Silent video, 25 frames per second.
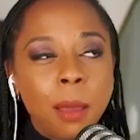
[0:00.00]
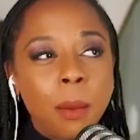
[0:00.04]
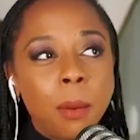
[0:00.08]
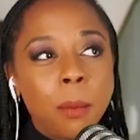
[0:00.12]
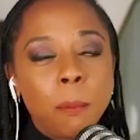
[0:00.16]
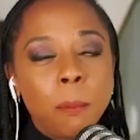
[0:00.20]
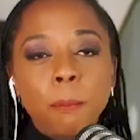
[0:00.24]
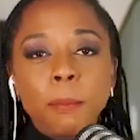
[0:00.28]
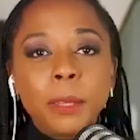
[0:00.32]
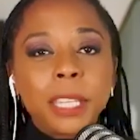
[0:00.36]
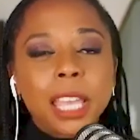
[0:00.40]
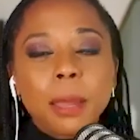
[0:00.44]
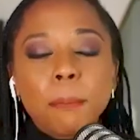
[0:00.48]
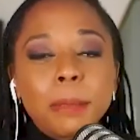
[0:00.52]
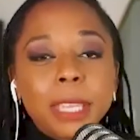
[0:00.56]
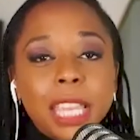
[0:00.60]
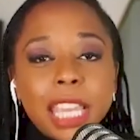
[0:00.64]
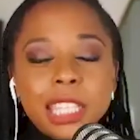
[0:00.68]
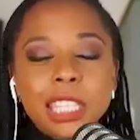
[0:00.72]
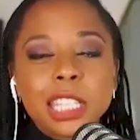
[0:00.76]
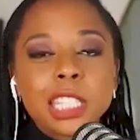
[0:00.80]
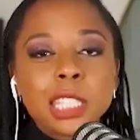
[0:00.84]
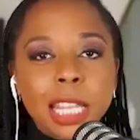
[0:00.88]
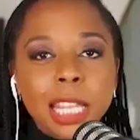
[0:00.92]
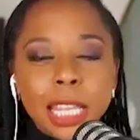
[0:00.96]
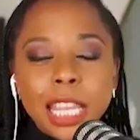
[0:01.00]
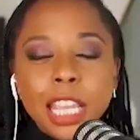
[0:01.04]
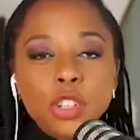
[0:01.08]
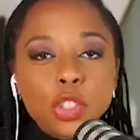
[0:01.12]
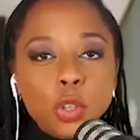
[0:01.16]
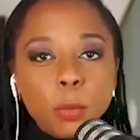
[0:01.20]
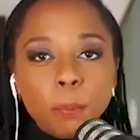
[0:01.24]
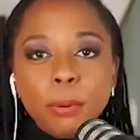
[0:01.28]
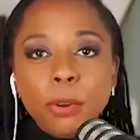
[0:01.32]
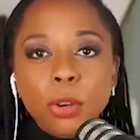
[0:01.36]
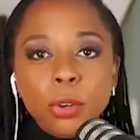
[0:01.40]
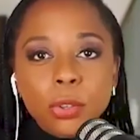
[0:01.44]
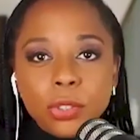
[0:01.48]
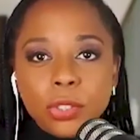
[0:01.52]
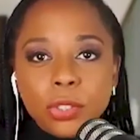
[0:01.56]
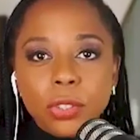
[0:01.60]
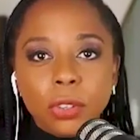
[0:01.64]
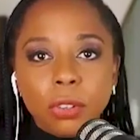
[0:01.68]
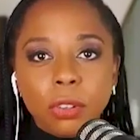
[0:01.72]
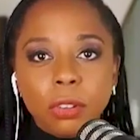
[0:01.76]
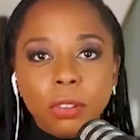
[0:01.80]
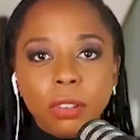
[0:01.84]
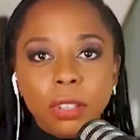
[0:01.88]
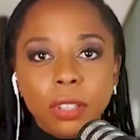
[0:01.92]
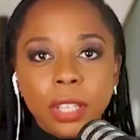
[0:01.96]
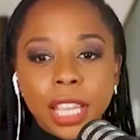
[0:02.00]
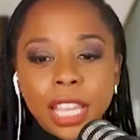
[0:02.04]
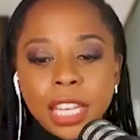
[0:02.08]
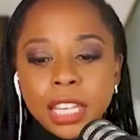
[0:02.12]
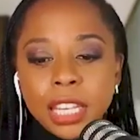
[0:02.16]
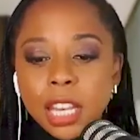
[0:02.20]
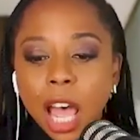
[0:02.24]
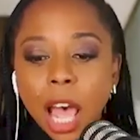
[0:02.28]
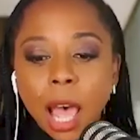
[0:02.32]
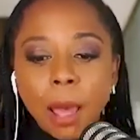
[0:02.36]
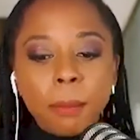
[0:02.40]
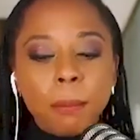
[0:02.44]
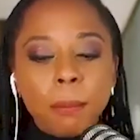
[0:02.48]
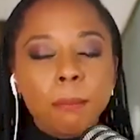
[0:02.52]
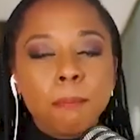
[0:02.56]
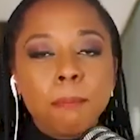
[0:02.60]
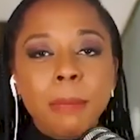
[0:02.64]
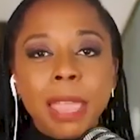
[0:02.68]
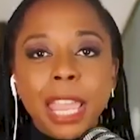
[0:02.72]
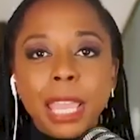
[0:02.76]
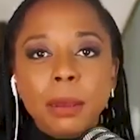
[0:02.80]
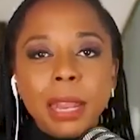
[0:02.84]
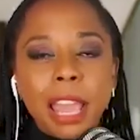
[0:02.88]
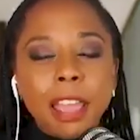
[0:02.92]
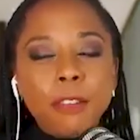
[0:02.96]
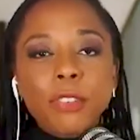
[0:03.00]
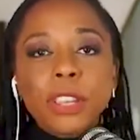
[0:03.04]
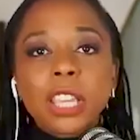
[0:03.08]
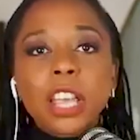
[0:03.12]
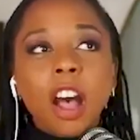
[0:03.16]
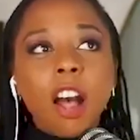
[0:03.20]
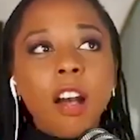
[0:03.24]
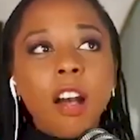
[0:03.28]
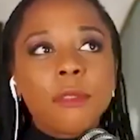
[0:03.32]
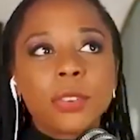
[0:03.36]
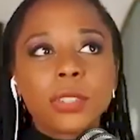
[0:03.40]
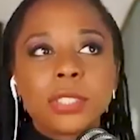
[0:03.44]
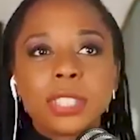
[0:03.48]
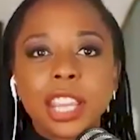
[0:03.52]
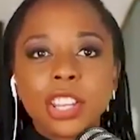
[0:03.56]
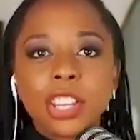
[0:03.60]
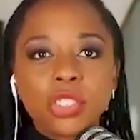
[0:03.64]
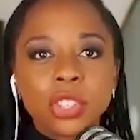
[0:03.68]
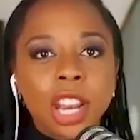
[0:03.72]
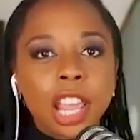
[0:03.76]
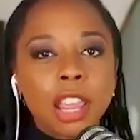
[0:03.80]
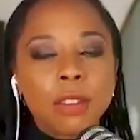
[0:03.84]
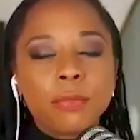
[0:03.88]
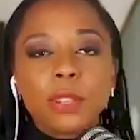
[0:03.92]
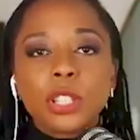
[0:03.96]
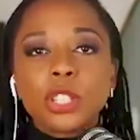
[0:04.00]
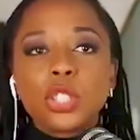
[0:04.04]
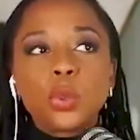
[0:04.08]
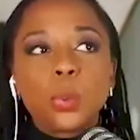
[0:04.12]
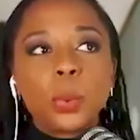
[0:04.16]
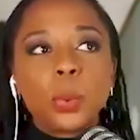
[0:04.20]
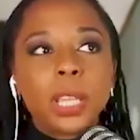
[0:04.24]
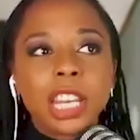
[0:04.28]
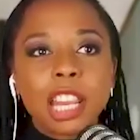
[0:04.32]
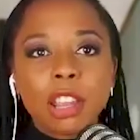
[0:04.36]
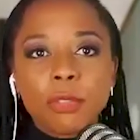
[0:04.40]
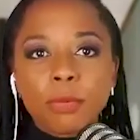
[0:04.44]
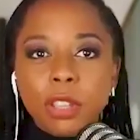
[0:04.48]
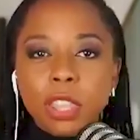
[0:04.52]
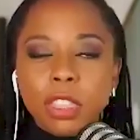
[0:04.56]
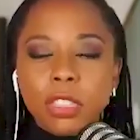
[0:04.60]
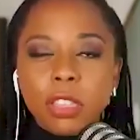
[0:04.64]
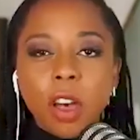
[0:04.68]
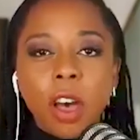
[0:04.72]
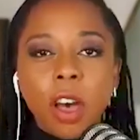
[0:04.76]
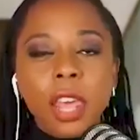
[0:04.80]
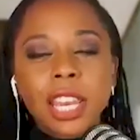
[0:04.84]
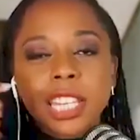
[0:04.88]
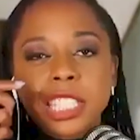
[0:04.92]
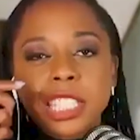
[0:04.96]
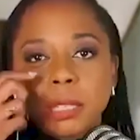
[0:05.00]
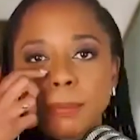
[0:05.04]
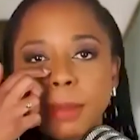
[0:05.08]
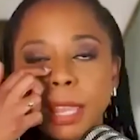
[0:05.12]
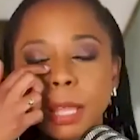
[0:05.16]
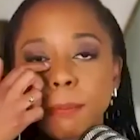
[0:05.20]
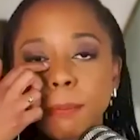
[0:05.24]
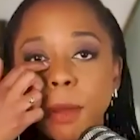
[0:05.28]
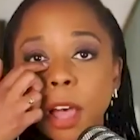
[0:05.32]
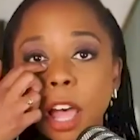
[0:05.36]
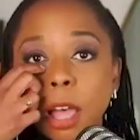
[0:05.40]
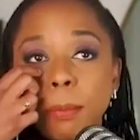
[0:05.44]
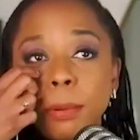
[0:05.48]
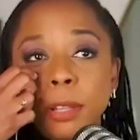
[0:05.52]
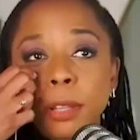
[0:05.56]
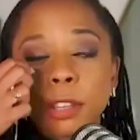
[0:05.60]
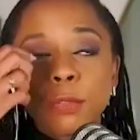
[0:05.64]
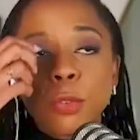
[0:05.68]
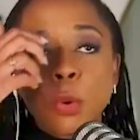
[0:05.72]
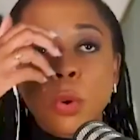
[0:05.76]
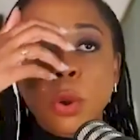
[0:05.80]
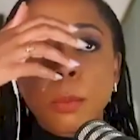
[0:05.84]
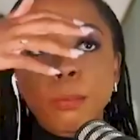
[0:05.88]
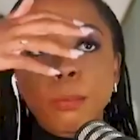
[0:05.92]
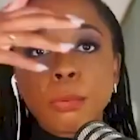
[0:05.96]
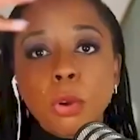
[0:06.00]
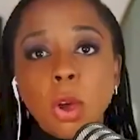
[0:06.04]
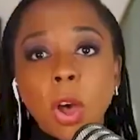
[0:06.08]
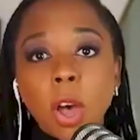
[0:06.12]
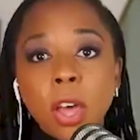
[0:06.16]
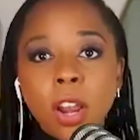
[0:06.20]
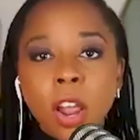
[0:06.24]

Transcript: Because, because it's like interpersonal and not made every conversation, every tweet, every thought isn't made public for a broad